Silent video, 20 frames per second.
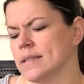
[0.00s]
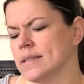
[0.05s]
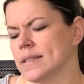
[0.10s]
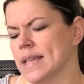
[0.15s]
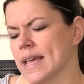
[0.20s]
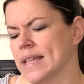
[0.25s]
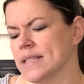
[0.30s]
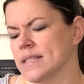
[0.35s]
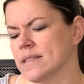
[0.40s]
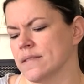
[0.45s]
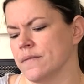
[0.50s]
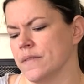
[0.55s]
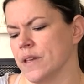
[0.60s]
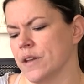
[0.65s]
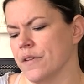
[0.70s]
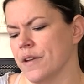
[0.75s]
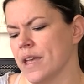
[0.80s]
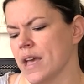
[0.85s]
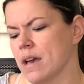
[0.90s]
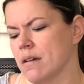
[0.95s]

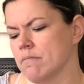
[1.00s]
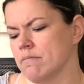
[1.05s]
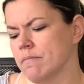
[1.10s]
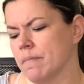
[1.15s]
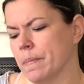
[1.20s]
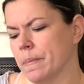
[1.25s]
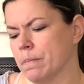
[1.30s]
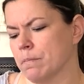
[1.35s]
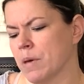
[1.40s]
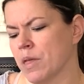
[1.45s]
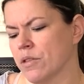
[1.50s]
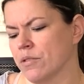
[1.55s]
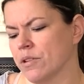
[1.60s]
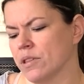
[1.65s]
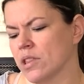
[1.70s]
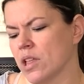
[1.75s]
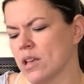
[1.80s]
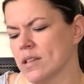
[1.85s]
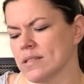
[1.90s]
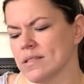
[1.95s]
Sansevieria,
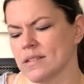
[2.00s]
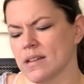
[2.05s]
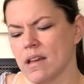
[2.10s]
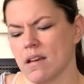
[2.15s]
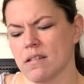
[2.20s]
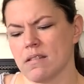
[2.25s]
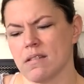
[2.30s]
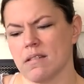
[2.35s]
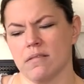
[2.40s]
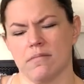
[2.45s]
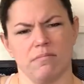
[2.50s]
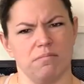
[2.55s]
mother-in-law's tongue,